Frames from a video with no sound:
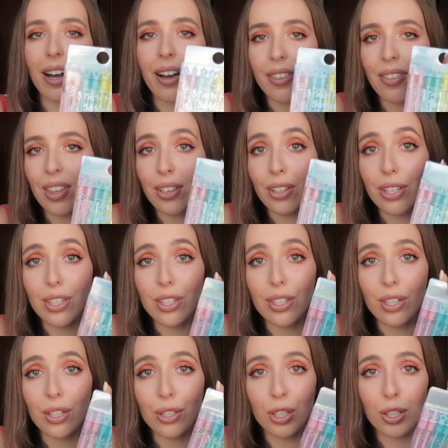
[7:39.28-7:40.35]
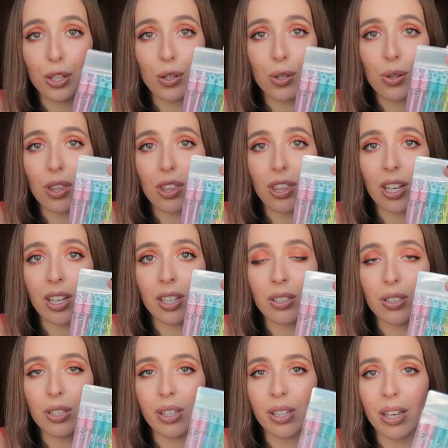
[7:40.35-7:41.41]
I think this is such a cute
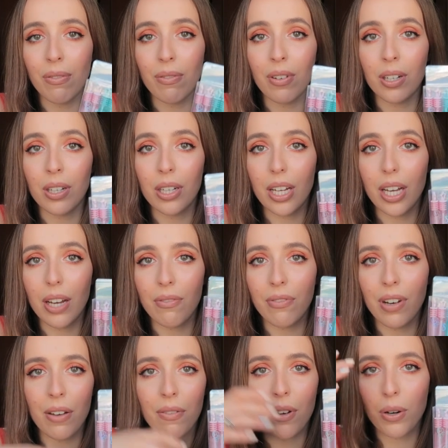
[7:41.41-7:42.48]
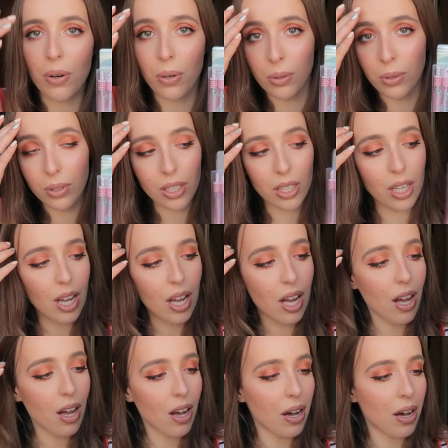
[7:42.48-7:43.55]
thing to give a 5-year-old.
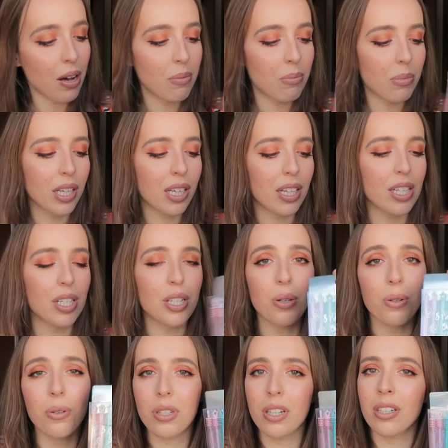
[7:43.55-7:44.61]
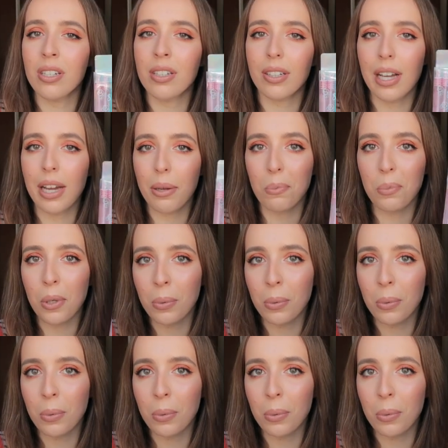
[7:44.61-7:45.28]
Because who doesn't like